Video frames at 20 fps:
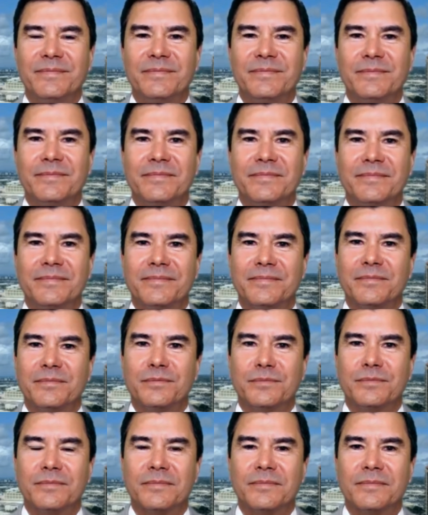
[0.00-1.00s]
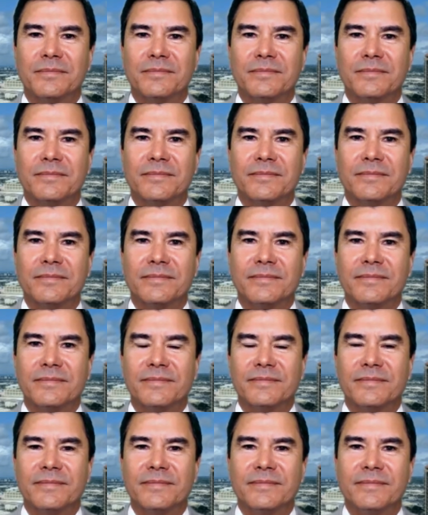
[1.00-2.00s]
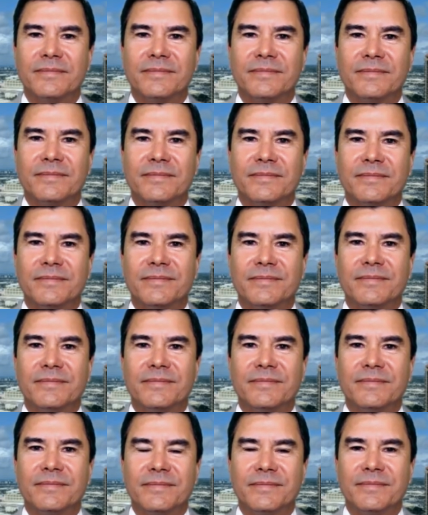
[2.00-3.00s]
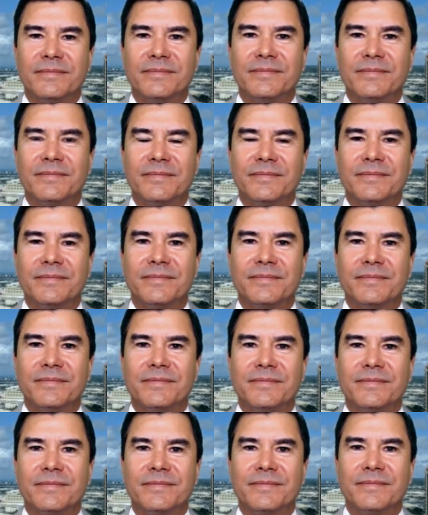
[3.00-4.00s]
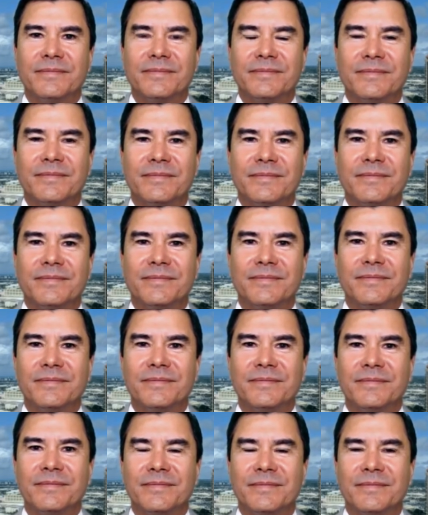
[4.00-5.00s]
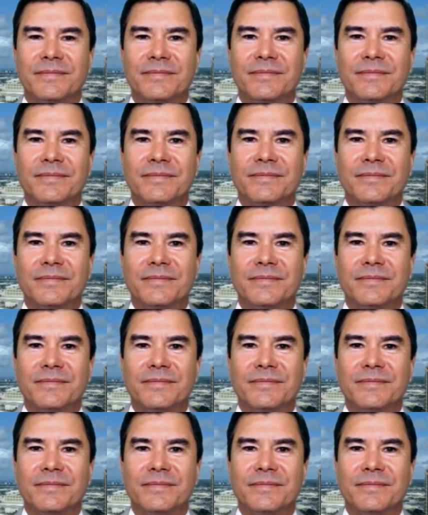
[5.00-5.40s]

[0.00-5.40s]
[no speech]